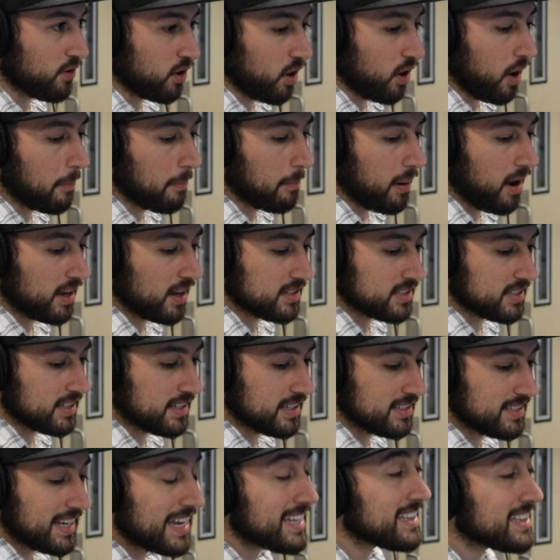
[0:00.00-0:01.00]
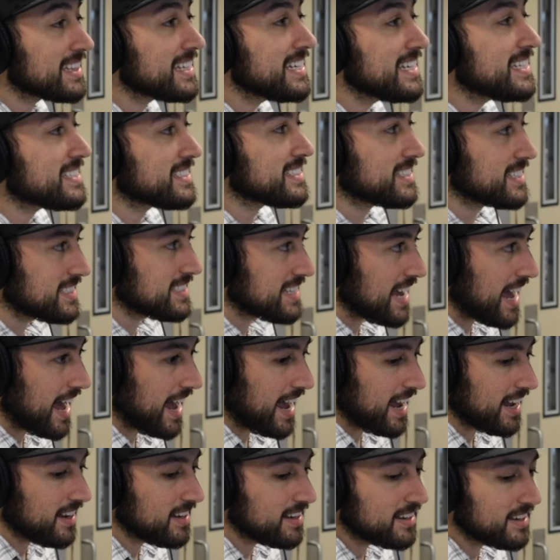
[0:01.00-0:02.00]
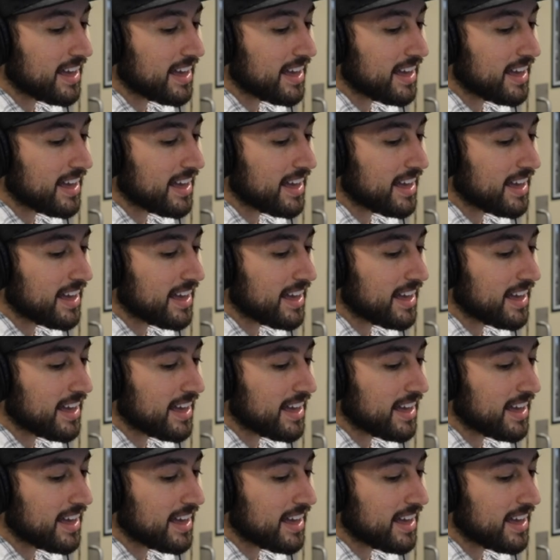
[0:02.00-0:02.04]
for our bosses, at least today.